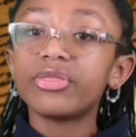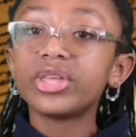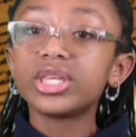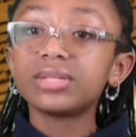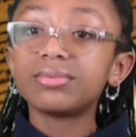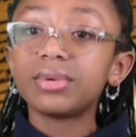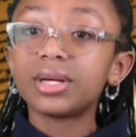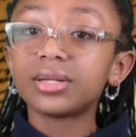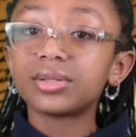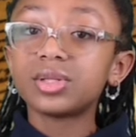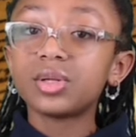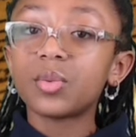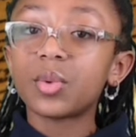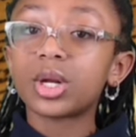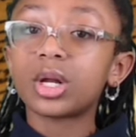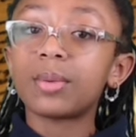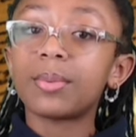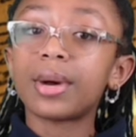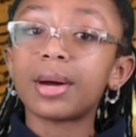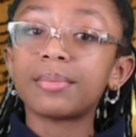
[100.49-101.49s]
This makes me
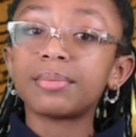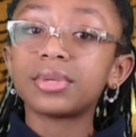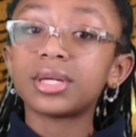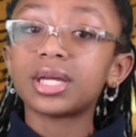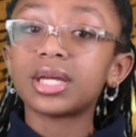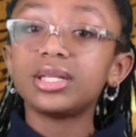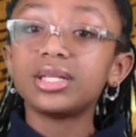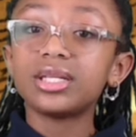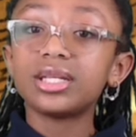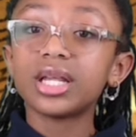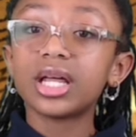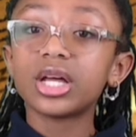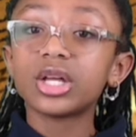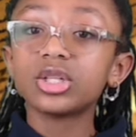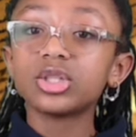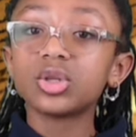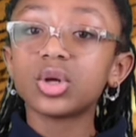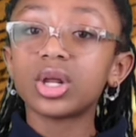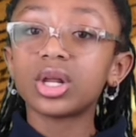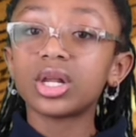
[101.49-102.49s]
want a puppy. Now
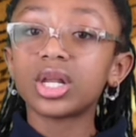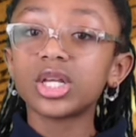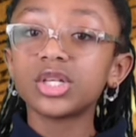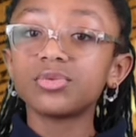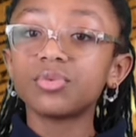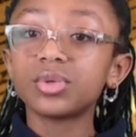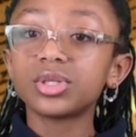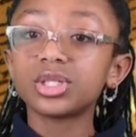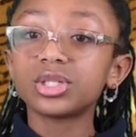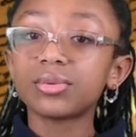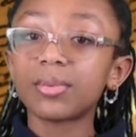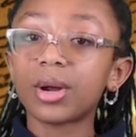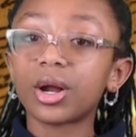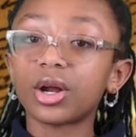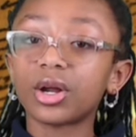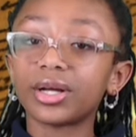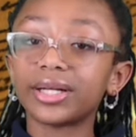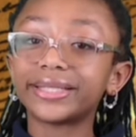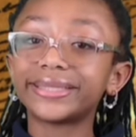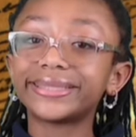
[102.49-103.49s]
let's go to lunch with Samara.